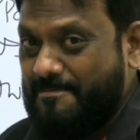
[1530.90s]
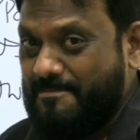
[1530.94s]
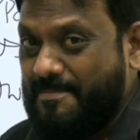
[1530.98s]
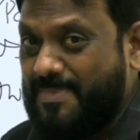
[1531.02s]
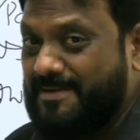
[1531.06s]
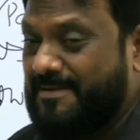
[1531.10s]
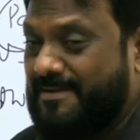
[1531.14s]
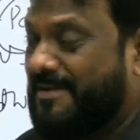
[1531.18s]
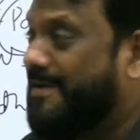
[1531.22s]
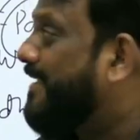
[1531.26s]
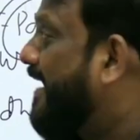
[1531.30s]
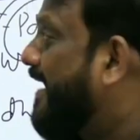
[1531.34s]

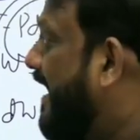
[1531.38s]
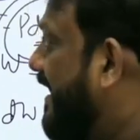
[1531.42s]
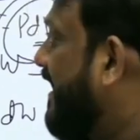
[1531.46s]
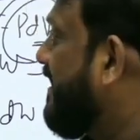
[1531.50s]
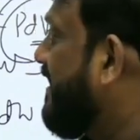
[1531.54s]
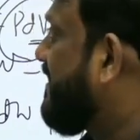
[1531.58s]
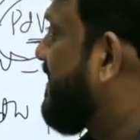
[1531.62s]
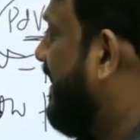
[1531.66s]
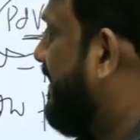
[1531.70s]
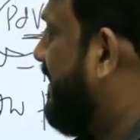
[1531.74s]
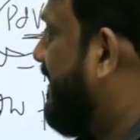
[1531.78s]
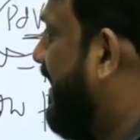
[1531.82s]
But can
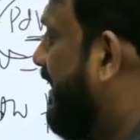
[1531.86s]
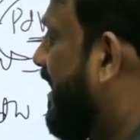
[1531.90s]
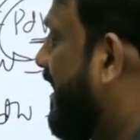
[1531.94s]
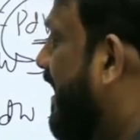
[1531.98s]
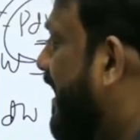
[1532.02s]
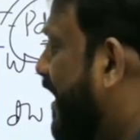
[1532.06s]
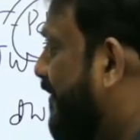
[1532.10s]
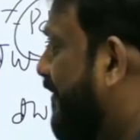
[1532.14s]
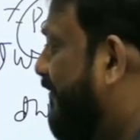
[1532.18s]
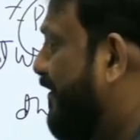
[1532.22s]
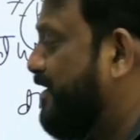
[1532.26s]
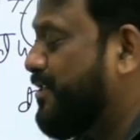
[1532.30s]
I say that
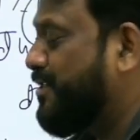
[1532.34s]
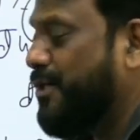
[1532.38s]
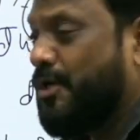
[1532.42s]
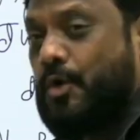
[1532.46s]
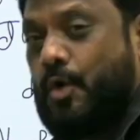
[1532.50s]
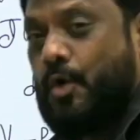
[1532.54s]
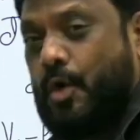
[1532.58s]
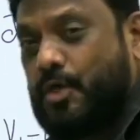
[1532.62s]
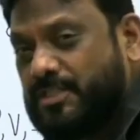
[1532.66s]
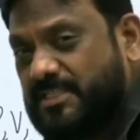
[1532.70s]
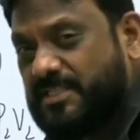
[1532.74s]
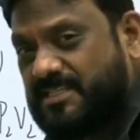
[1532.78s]
if it is a
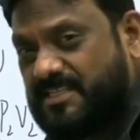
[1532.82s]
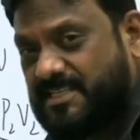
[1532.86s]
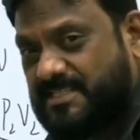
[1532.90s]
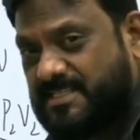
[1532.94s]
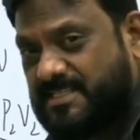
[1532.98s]
closed